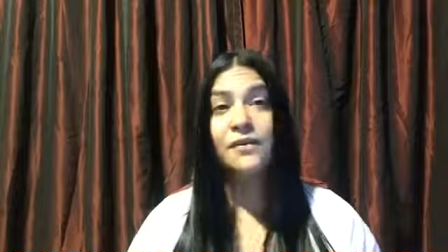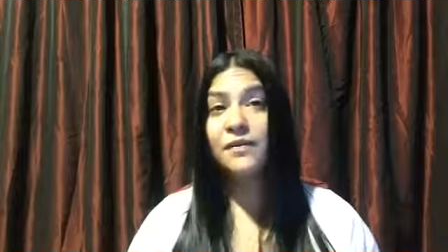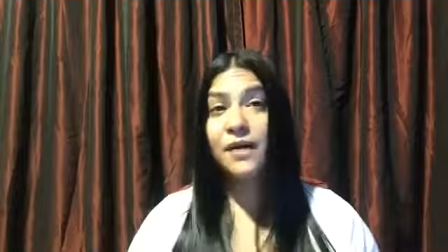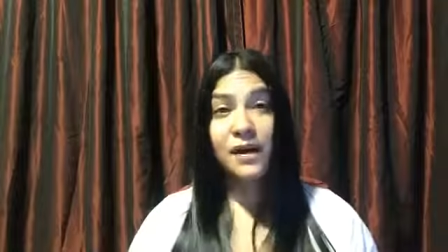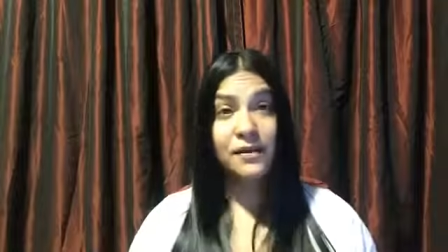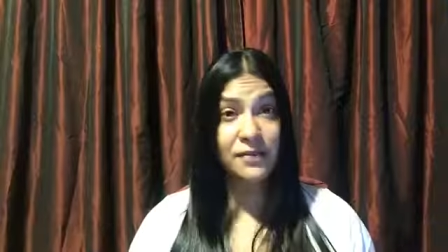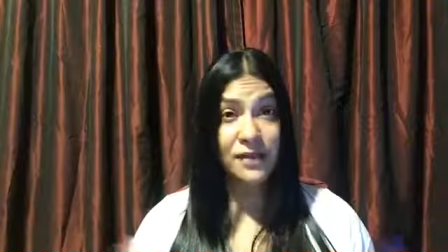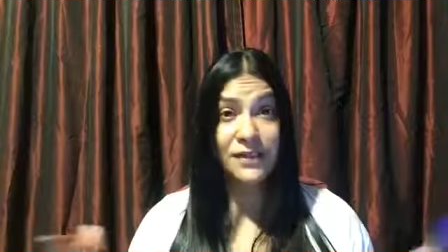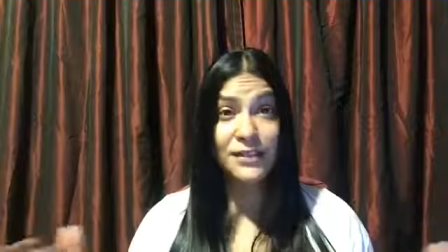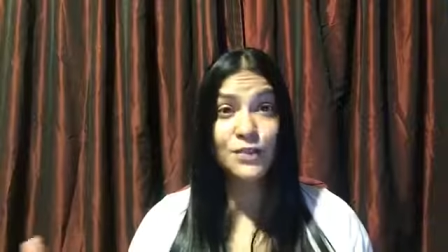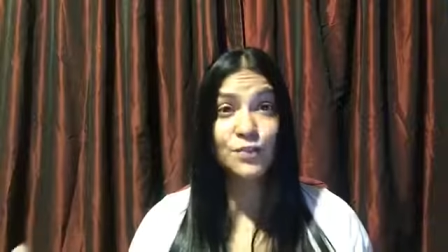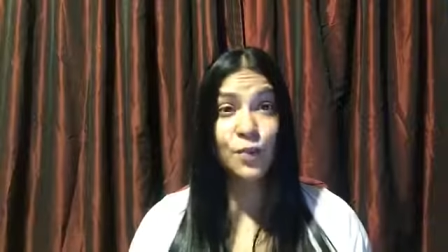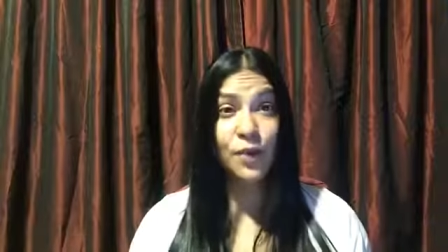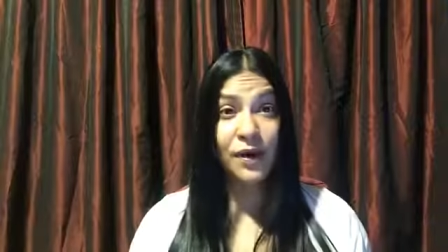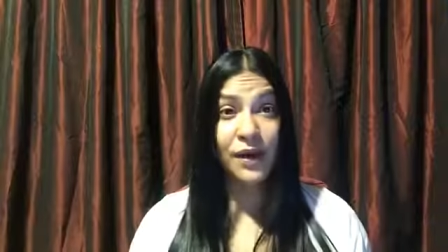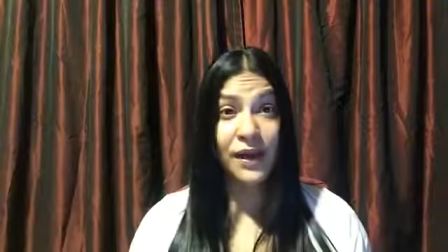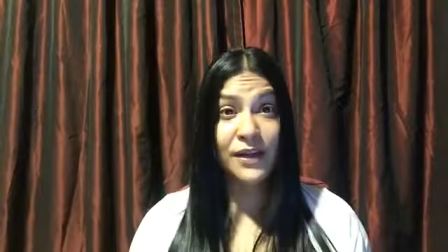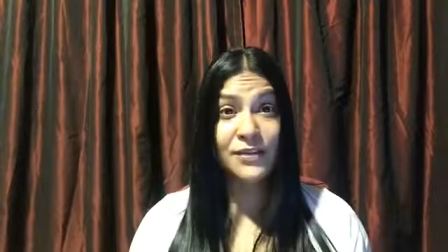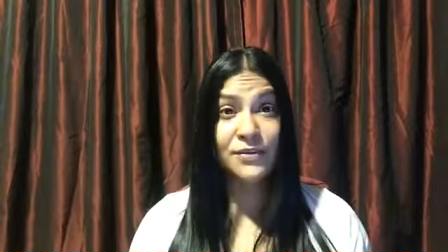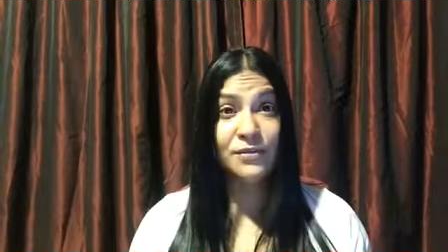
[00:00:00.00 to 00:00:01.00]
Uh, this is
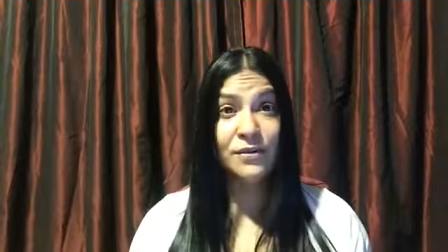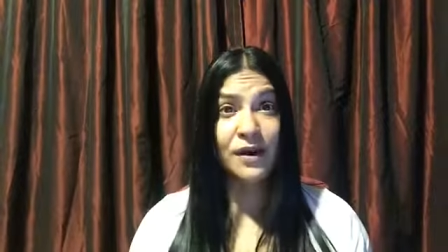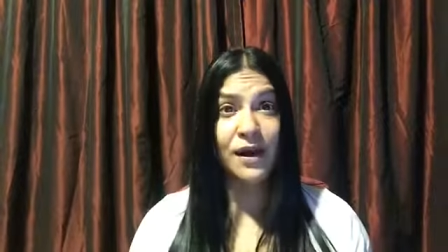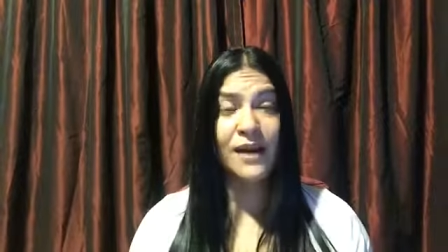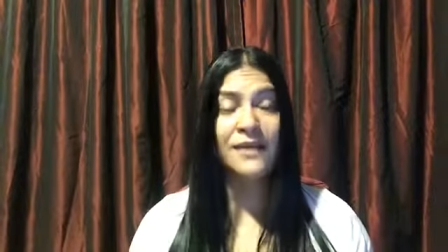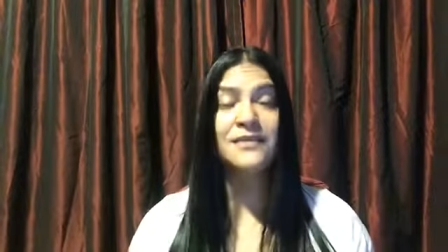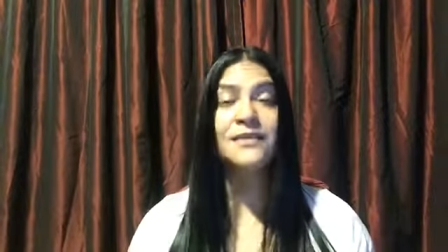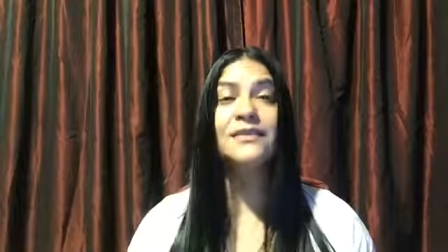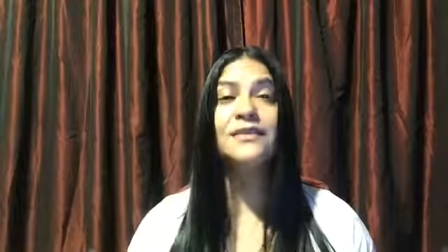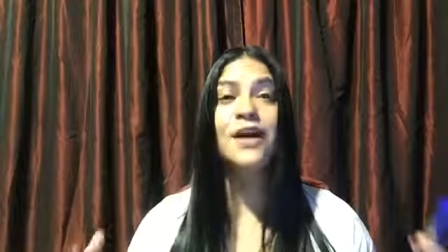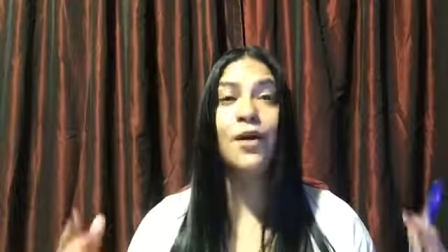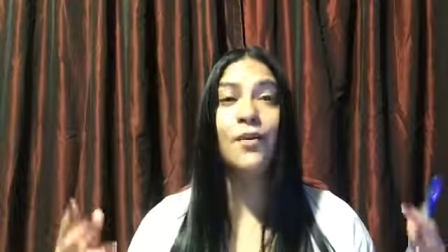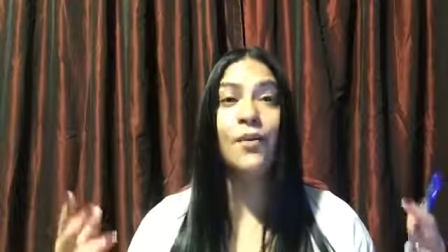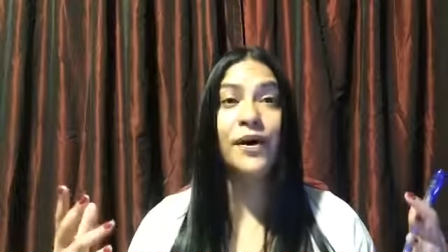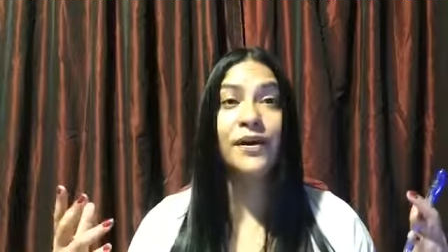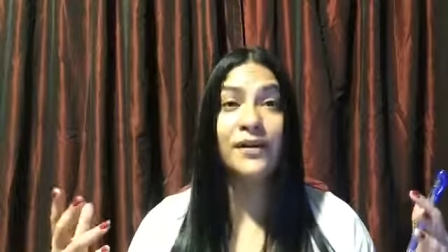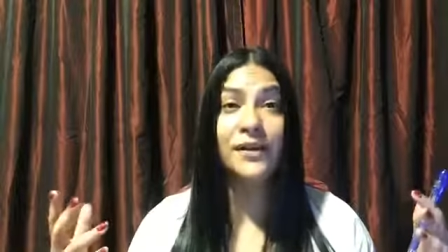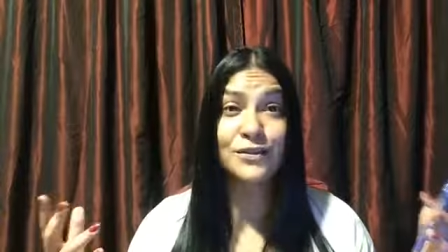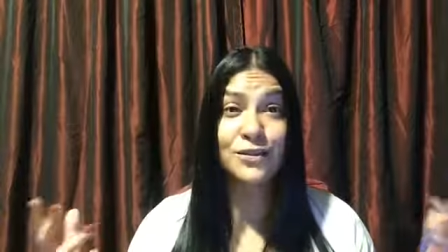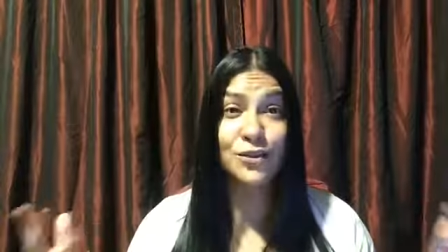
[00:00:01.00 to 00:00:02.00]
what I do, guys. This is how
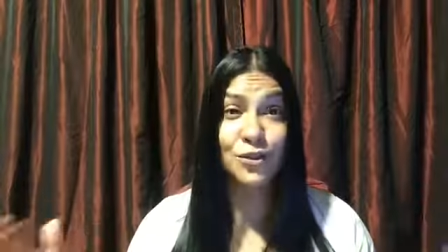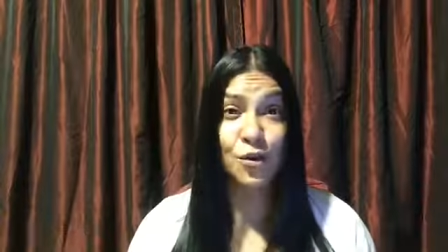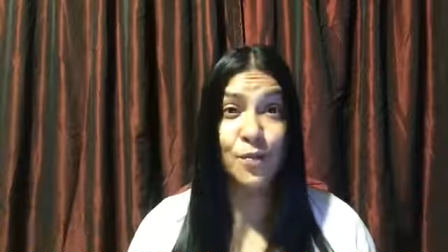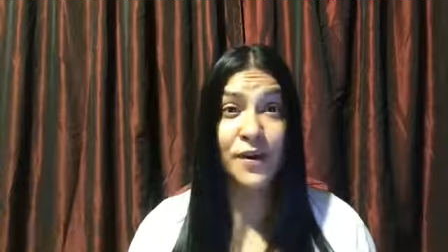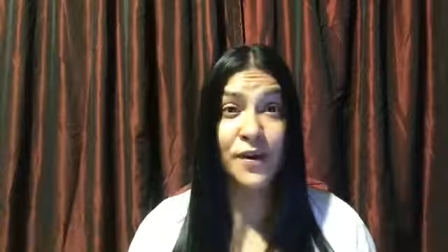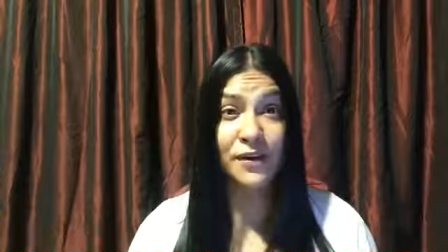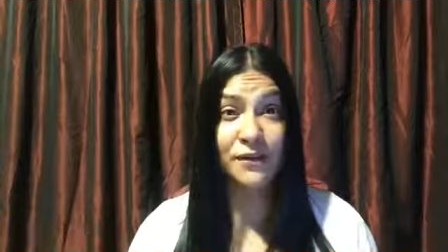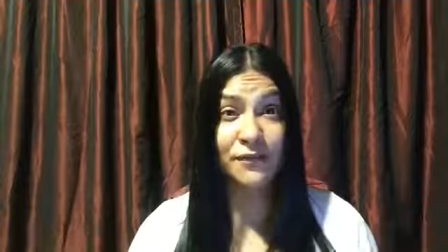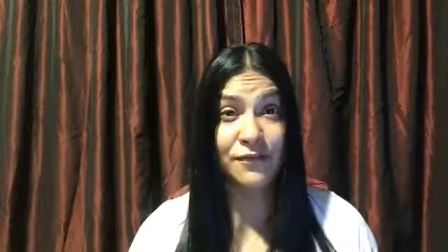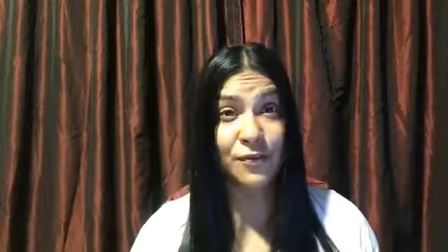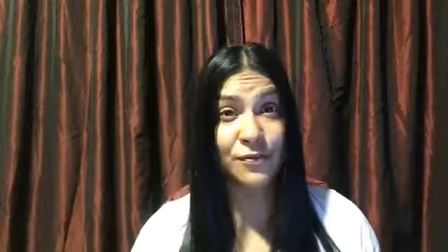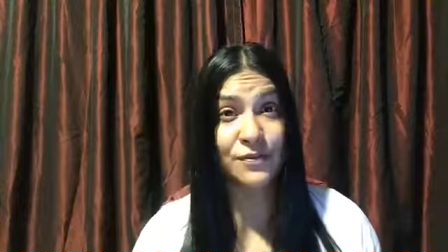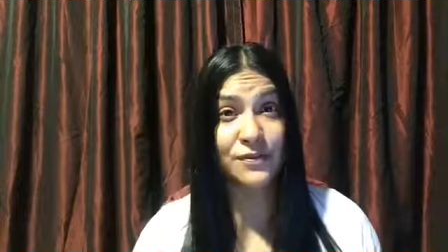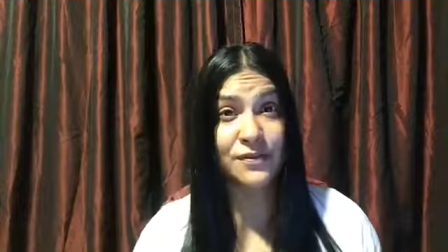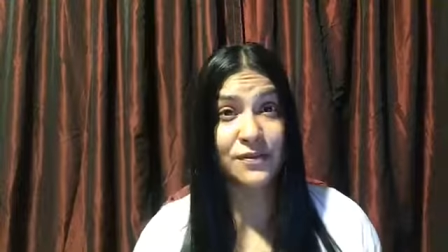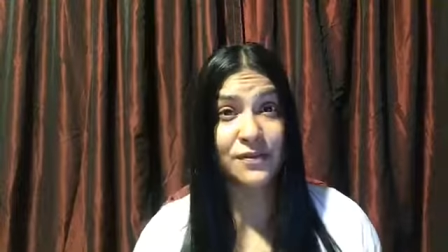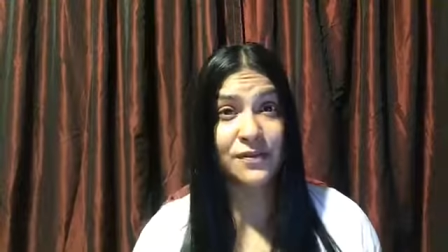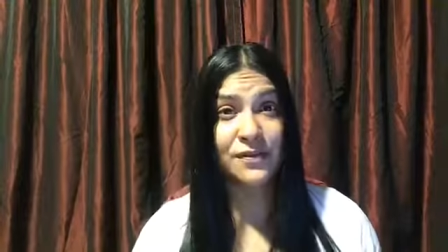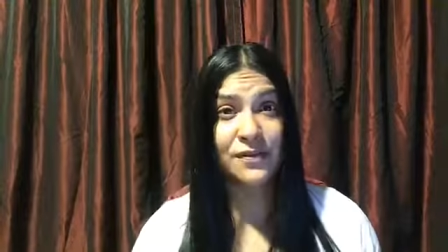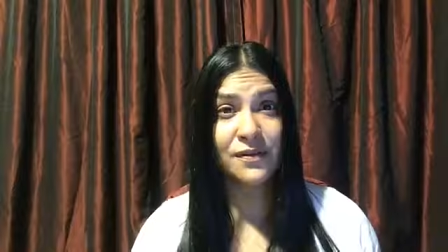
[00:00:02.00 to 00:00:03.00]
I get so many views.